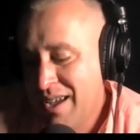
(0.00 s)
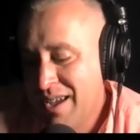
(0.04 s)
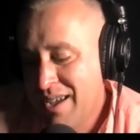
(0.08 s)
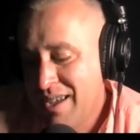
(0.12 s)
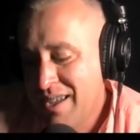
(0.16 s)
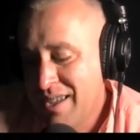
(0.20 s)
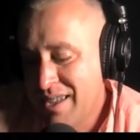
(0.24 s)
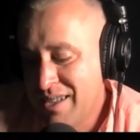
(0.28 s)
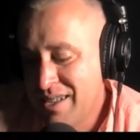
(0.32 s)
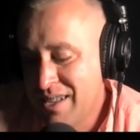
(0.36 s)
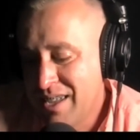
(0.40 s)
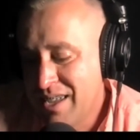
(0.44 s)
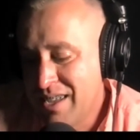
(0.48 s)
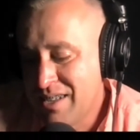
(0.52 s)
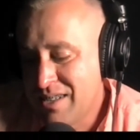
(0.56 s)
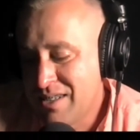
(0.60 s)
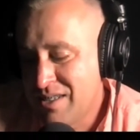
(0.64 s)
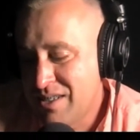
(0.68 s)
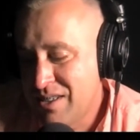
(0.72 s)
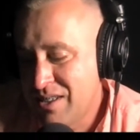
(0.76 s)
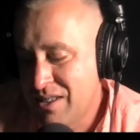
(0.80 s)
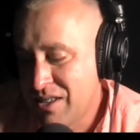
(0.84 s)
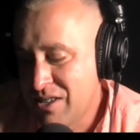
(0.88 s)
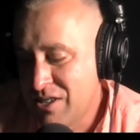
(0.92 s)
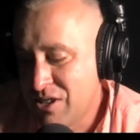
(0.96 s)

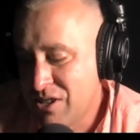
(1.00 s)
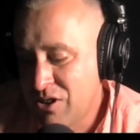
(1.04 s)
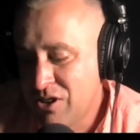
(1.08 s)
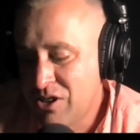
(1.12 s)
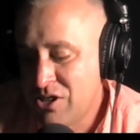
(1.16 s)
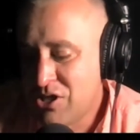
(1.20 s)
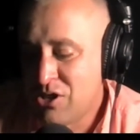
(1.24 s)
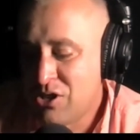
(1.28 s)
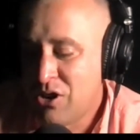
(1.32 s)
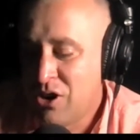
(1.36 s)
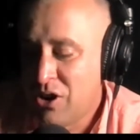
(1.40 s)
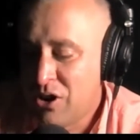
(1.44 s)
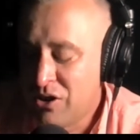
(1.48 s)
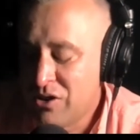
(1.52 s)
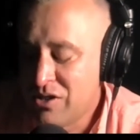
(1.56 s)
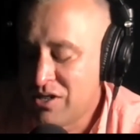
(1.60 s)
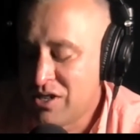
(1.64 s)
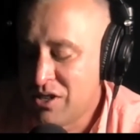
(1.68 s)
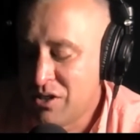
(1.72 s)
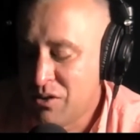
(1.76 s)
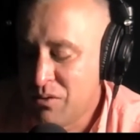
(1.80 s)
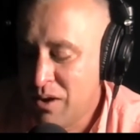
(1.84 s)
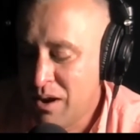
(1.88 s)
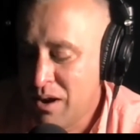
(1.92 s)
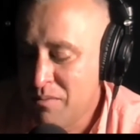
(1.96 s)
as long as your heart's
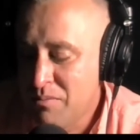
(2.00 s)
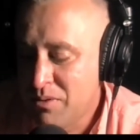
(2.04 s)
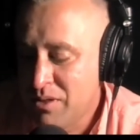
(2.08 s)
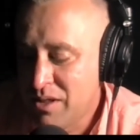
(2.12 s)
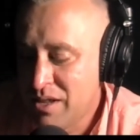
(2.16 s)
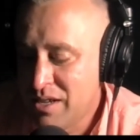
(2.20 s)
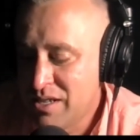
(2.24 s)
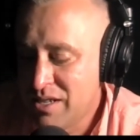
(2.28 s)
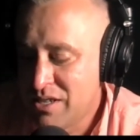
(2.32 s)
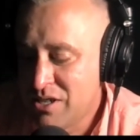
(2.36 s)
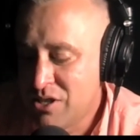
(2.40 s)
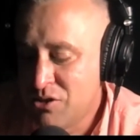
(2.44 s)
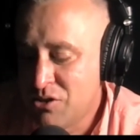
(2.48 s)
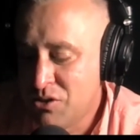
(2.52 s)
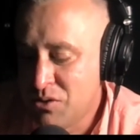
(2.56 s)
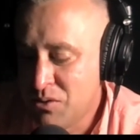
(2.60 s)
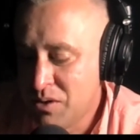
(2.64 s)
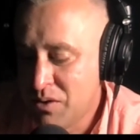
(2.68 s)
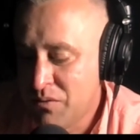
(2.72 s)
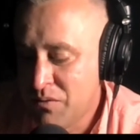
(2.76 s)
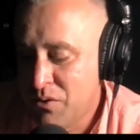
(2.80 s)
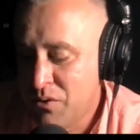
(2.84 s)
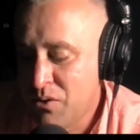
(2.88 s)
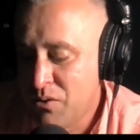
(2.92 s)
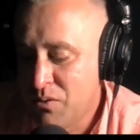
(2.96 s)
in the right place, you're doing
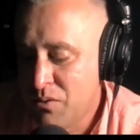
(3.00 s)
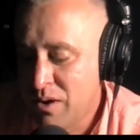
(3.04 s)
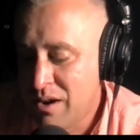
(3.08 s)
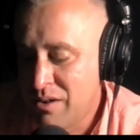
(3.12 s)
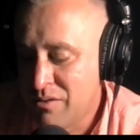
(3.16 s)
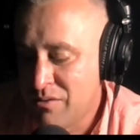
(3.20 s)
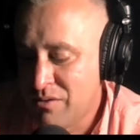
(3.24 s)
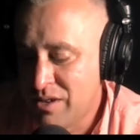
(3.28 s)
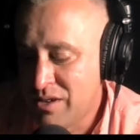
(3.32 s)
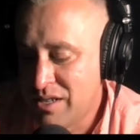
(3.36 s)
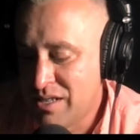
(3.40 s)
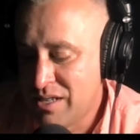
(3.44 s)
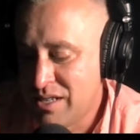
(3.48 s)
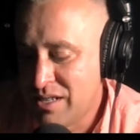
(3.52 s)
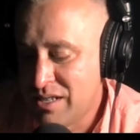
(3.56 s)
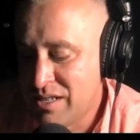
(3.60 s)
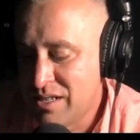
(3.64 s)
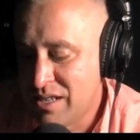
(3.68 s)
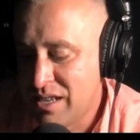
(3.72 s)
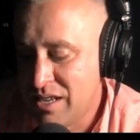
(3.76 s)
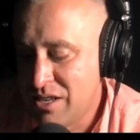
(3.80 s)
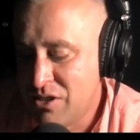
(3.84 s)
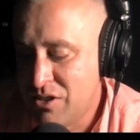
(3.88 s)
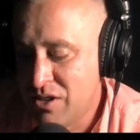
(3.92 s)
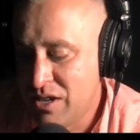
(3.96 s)
it for the right reasons,
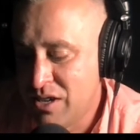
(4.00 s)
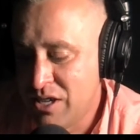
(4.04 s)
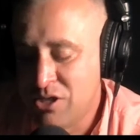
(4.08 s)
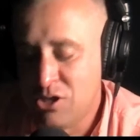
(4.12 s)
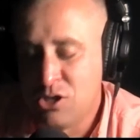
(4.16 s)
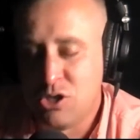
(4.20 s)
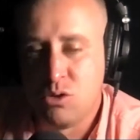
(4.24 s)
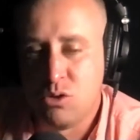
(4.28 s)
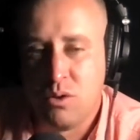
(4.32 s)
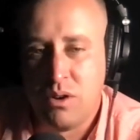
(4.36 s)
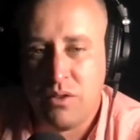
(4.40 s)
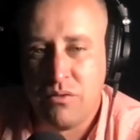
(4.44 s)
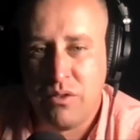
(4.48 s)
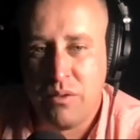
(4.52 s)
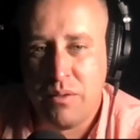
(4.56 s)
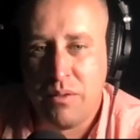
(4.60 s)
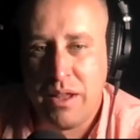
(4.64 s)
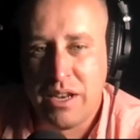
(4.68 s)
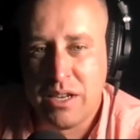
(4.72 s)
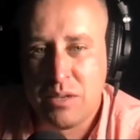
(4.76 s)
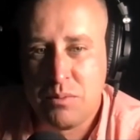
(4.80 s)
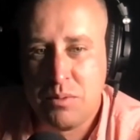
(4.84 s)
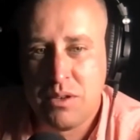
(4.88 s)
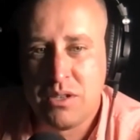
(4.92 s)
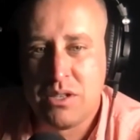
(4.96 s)
and you get joy from that,
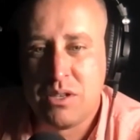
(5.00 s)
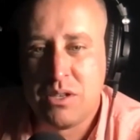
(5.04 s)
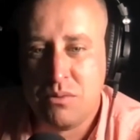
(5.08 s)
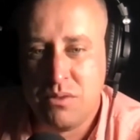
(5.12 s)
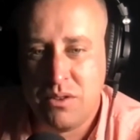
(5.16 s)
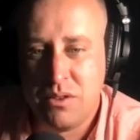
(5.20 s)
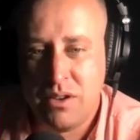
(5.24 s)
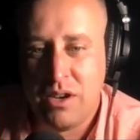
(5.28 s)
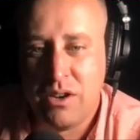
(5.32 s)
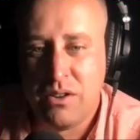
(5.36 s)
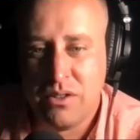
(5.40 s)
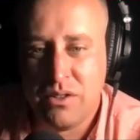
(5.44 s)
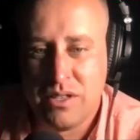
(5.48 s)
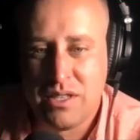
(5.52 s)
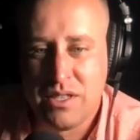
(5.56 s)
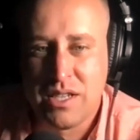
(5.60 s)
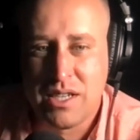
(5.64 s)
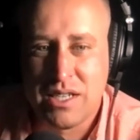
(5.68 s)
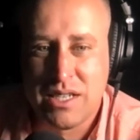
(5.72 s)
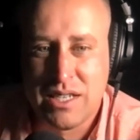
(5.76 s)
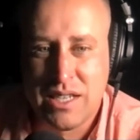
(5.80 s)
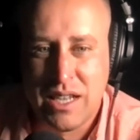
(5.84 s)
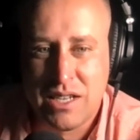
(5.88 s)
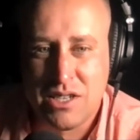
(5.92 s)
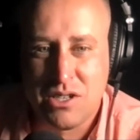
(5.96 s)
especially when you hear the
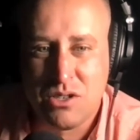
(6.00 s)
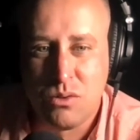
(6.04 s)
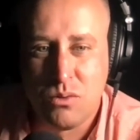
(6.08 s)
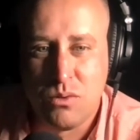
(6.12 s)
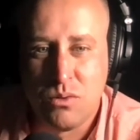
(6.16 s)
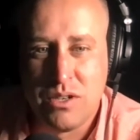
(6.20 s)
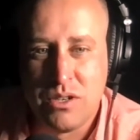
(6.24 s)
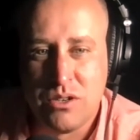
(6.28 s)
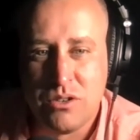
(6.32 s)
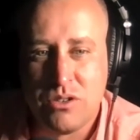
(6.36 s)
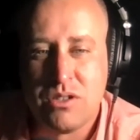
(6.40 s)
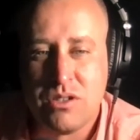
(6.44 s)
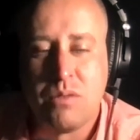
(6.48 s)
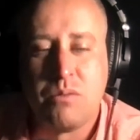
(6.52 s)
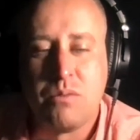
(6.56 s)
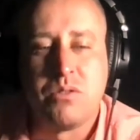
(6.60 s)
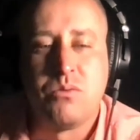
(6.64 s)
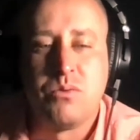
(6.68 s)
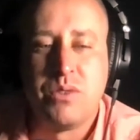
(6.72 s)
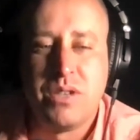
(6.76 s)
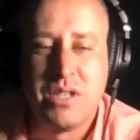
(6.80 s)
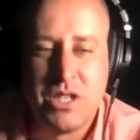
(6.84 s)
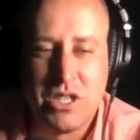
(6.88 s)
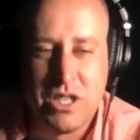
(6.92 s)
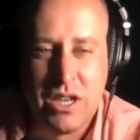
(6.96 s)
success stories or someone
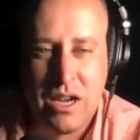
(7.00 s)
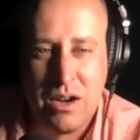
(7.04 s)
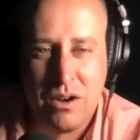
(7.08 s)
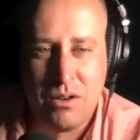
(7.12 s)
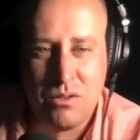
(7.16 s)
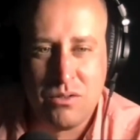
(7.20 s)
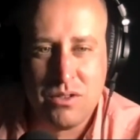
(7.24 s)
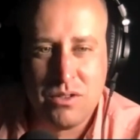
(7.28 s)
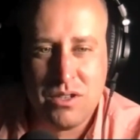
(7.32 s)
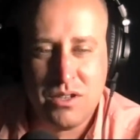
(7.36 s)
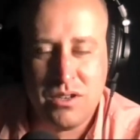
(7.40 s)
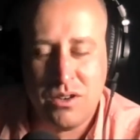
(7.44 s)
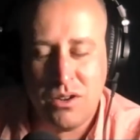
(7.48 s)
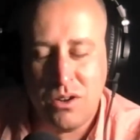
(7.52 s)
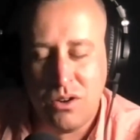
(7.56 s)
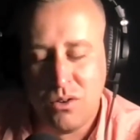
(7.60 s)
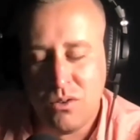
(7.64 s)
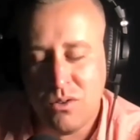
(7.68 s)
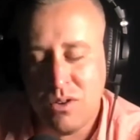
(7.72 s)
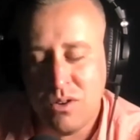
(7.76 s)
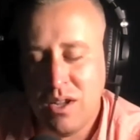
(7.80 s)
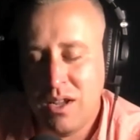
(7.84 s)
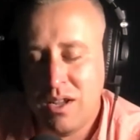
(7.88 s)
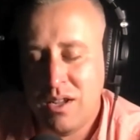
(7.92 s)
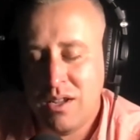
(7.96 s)
reach out,
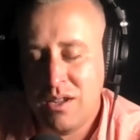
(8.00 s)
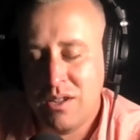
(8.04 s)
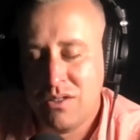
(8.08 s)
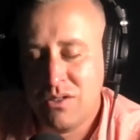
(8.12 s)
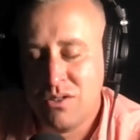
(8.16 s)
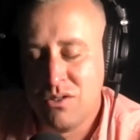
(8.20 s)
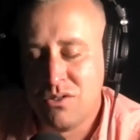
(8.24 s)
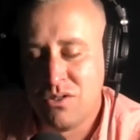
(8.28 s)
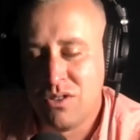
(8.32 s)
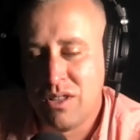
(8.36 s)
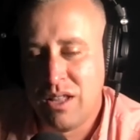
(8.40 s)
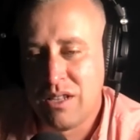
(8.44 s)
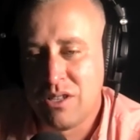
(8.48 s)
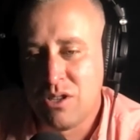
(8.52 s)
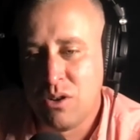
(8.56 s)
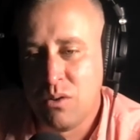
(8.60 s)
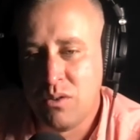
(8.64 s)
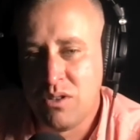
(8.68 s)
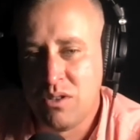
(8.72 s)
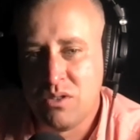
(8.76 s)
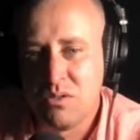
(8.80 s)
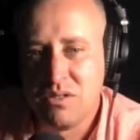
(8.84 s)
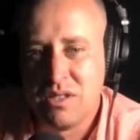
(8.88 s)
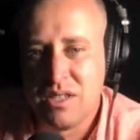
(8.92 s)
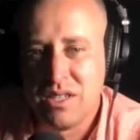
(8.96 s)
that's
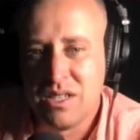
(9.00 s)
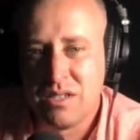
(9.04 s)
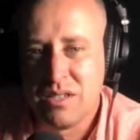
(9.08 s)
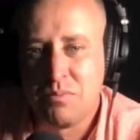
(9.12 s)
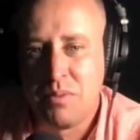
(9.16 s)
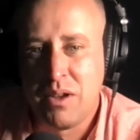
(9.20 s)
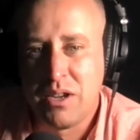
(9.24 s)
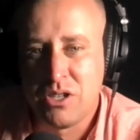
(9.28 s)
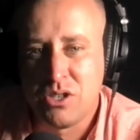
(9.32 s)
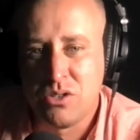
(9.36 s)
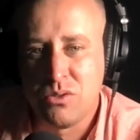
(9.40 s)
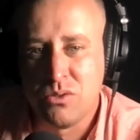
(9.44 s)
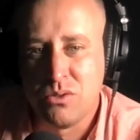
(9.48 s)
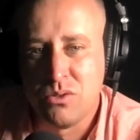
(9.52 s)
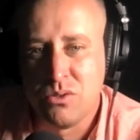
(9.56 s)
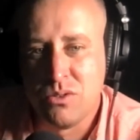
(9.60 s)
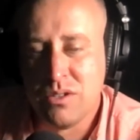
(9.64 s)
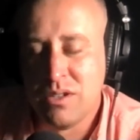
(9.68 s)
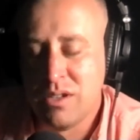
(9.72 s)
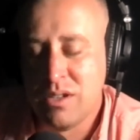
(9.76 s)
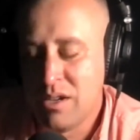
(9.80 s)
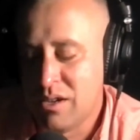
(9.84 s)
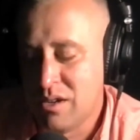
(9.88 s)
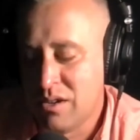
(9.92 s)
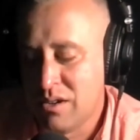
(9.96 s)
always really special.
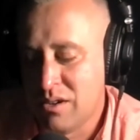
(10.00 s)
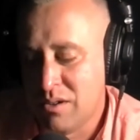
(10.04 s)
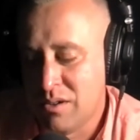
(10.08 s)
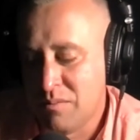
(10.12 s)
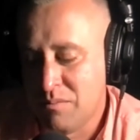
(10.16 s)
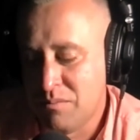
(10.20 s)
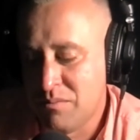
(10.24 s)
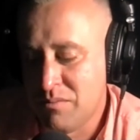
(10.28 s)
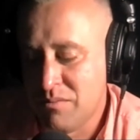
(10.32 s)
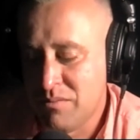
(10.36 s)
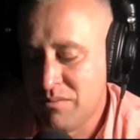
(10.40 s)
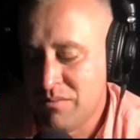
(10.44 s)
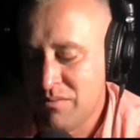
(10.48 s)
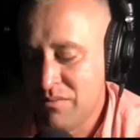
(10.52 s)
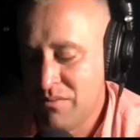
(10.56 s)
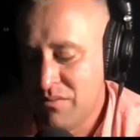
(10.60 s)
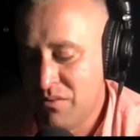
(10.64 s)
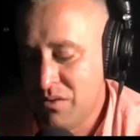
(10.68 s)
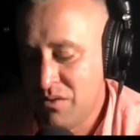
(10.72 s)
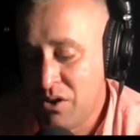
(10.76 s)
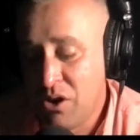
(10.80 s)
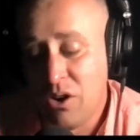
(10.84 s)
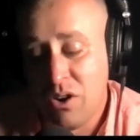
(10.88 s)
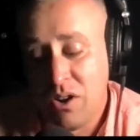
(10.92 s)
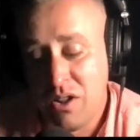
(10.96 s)

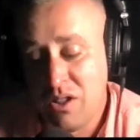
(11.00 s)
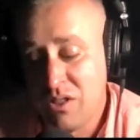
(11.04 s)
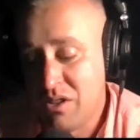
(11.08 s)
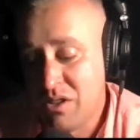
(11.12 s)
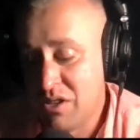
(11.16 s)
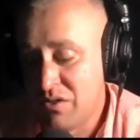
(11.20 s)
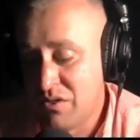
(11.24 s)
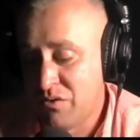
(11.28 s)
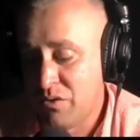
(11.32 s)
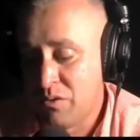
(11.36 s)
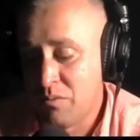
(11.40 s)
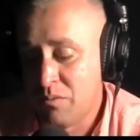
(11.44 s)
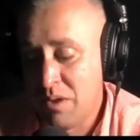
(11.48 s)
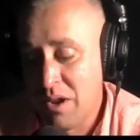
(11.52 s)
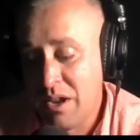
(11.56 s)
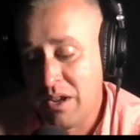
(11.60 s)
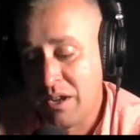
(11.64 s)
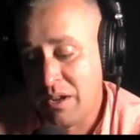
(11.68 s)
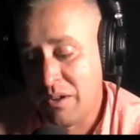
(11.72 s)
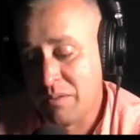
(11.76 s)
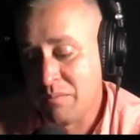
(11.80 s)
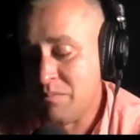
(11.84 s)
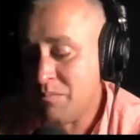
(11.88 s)
At least for me.